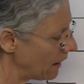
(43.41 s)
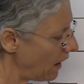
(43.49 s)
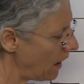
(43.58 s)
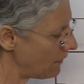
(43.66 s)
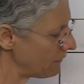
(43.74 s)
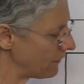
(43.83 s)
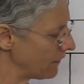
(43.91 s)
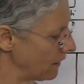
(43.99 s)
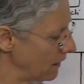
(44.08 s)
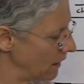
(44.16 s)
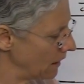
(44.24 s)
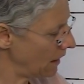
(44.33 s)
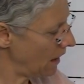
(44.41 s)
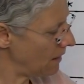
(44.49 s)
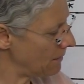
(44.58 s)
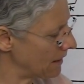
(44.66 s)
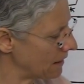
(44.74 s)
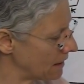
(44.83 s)
kaf,
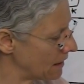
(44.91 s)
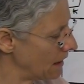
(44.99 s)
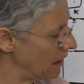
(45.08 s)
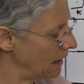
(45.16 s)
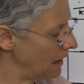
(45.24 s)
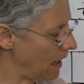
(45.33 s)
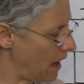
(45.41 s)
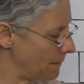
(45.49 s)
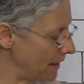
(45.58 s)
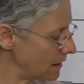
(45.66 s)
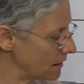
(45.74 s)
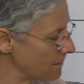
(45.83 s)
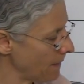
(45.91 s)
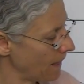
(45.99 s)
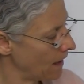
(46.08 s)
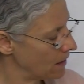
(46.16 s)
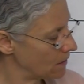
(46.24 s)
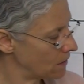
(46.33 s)
kamatz, lamed.
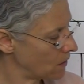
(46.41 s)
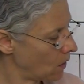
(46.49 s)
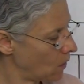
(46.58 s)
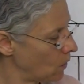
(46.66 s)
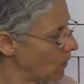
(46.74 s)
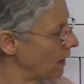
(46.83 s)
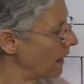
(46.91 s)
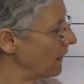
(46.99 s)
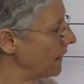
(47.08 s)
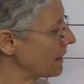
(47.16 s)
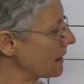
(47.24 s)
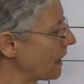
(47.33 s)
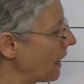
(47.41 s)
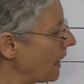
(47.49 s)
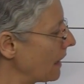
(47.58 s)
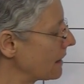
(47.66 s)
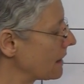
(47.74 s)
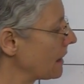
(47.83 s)
So in this
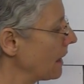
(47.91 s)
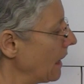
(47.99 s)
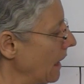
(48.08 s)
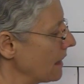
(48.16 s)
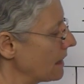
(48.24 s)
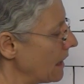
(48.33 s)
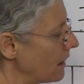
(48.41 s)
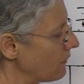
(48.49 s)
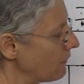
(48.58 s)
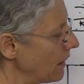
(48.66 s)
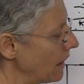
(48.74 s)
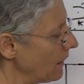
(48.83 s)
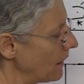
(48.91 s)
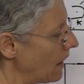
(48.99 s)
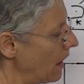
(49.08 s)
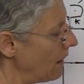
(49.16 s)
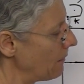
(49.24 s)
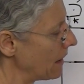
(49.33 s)
case, instead of reading the
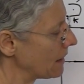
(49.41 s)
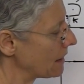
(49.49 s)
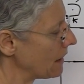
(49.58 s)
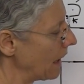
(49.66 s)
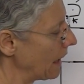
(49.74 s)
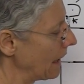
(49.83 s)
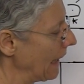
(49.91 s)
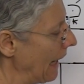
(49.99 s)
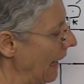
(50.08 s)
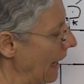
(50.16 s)
kamatz like an